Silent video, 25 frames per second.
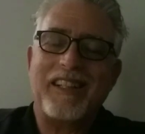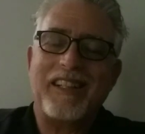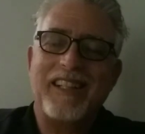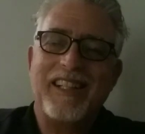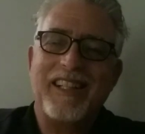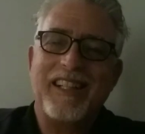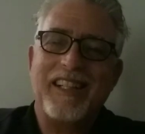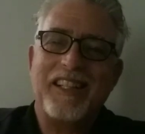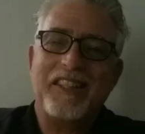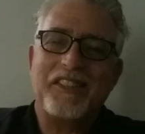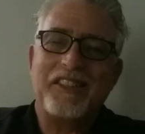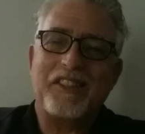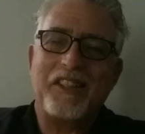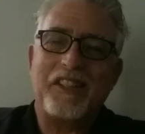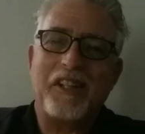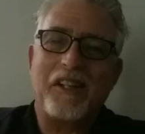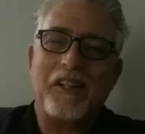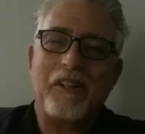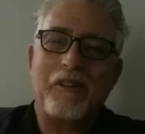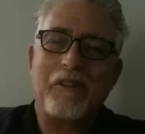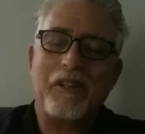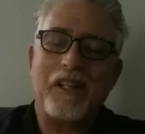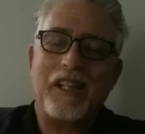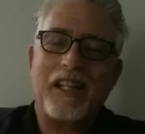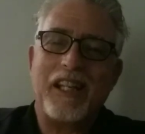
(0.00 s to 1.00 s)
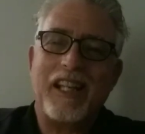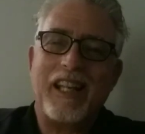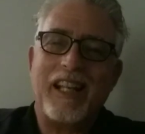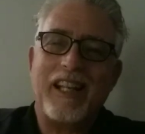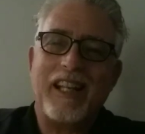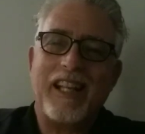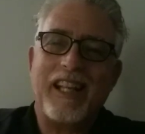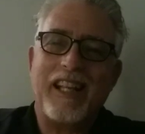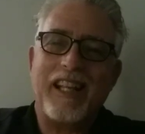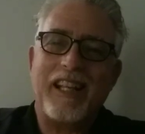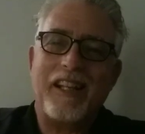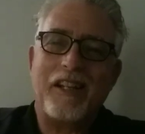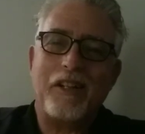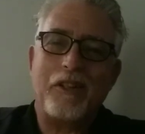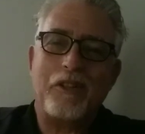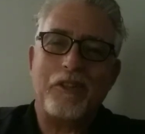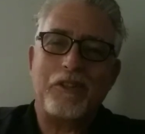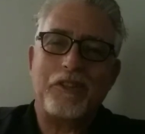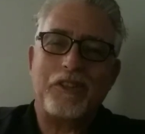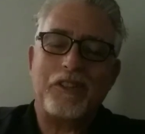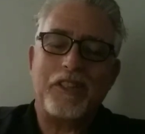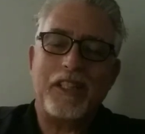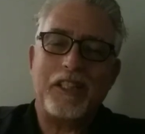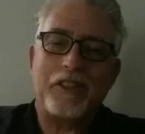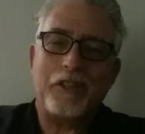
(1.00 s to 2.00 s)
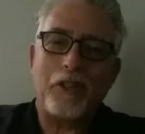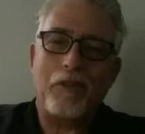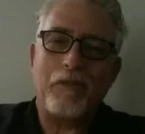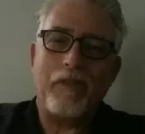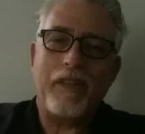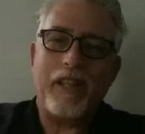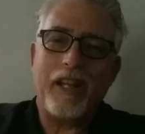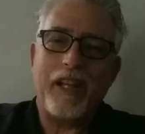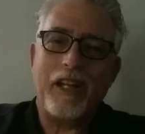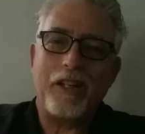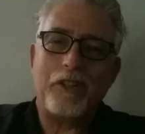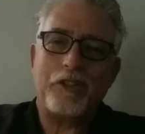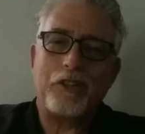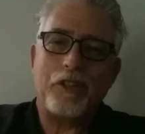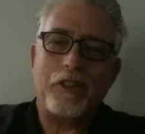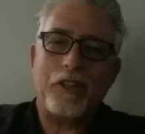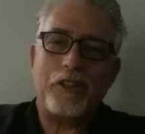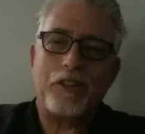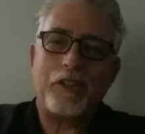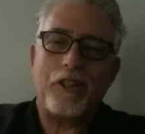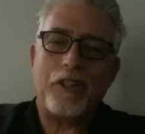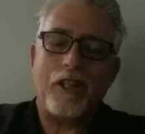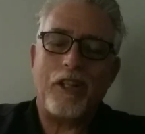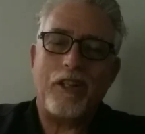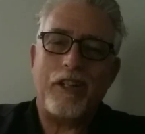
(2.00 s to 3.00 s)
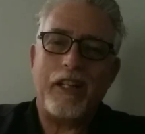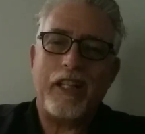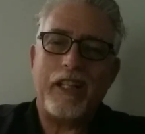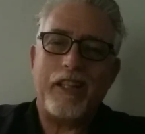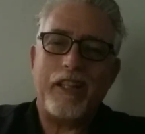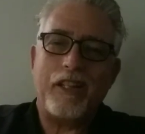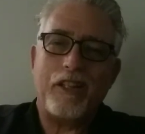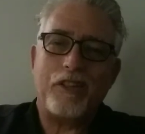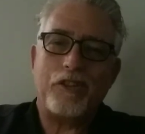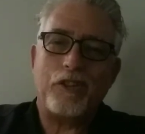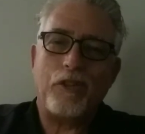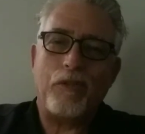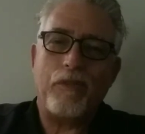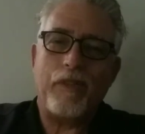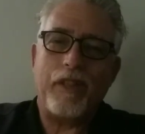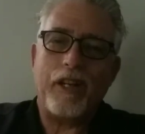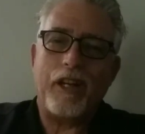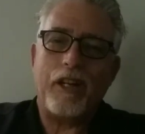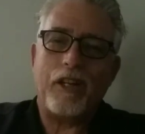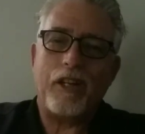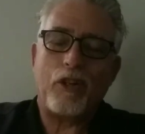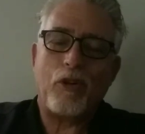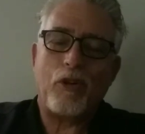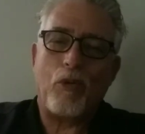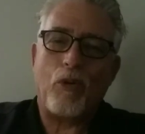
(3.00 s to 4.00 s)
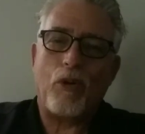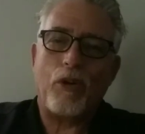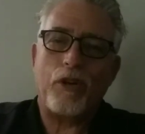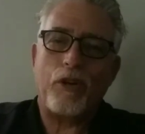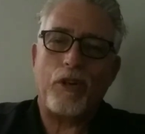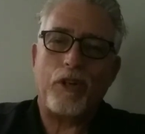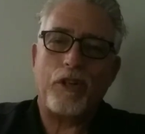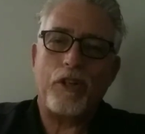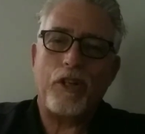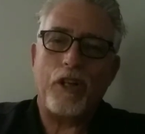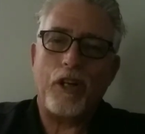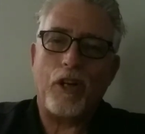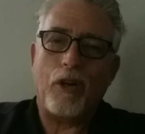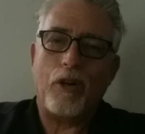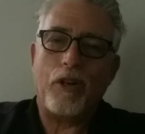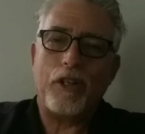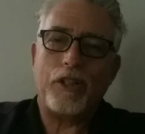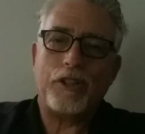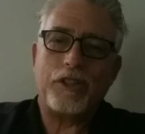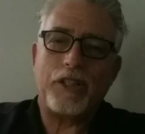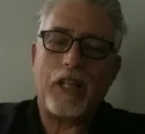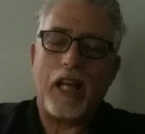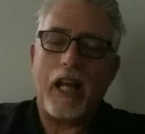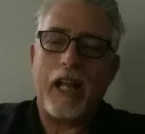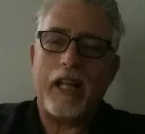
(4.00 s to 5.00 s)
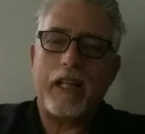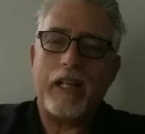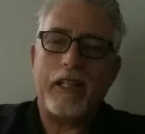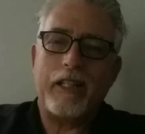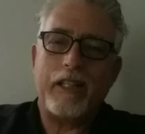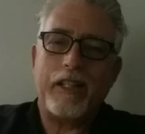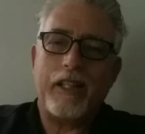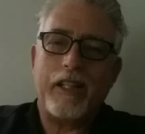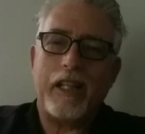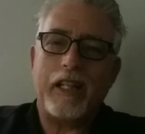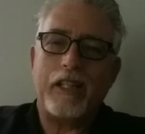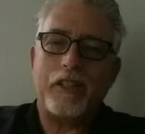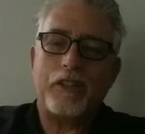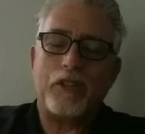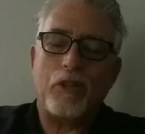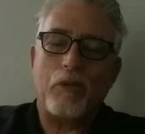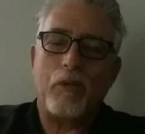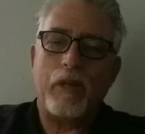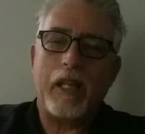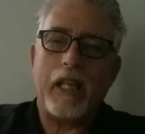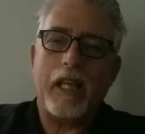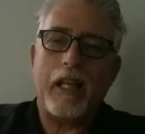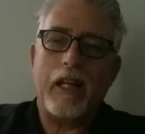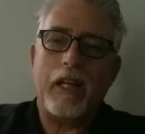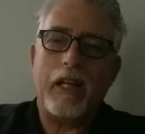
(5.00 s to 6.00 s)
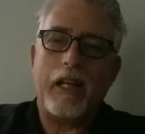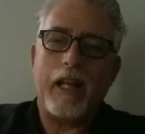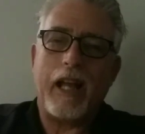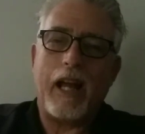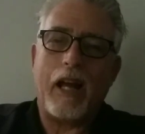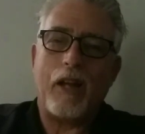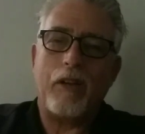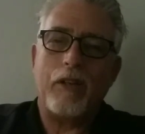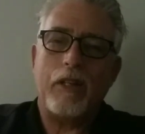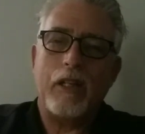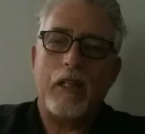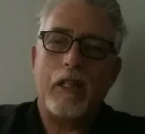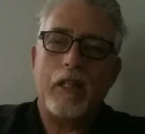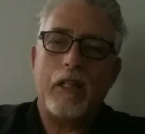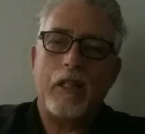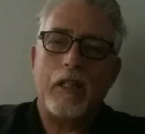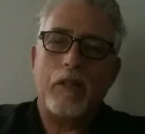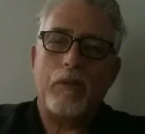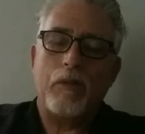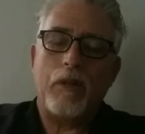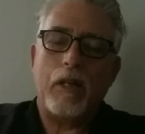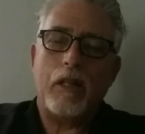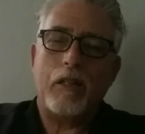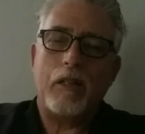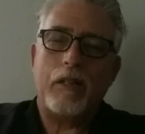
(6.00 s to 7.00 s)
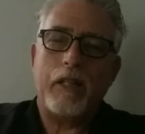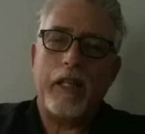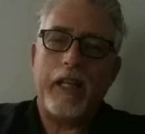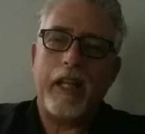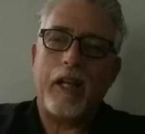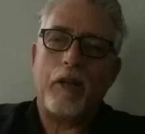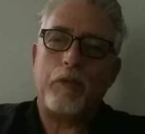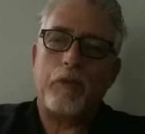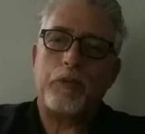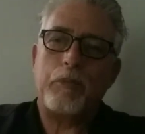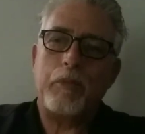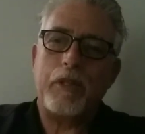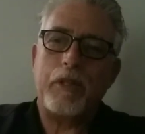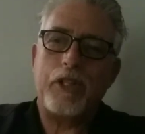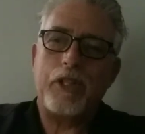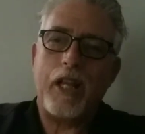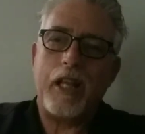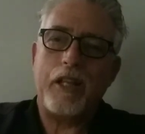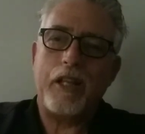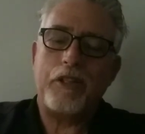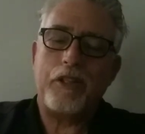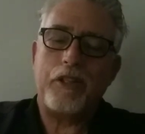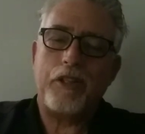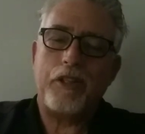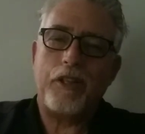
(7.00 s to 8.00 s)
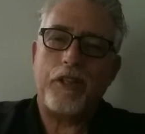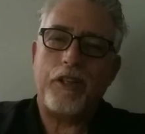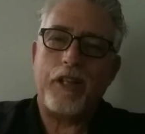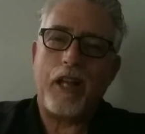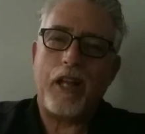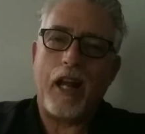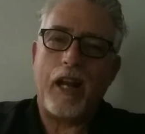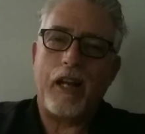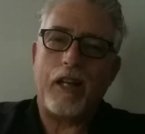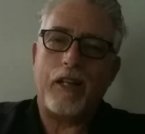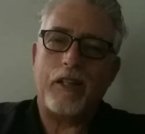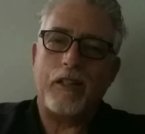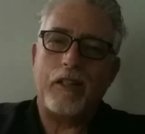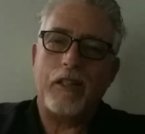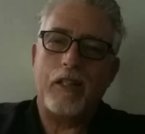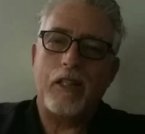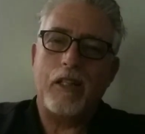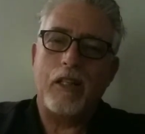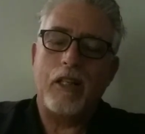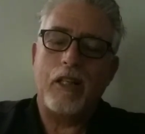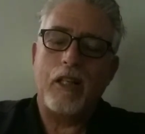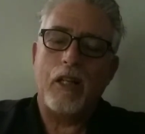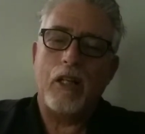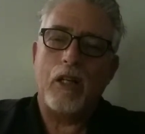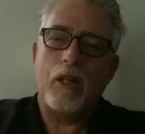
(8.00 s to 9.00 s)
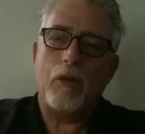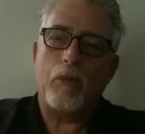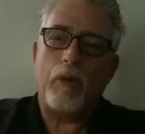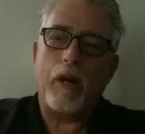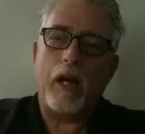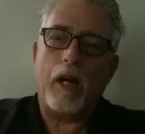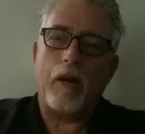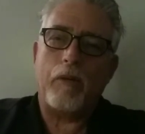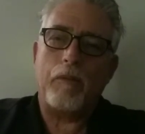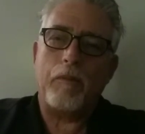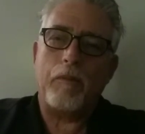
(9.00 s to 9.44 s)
So we get it. He goes, it's over there, sir. It's underneath. It's over there in the corner, you know, on the side thing. So we get it out. Well, he helps me change the tire. Well,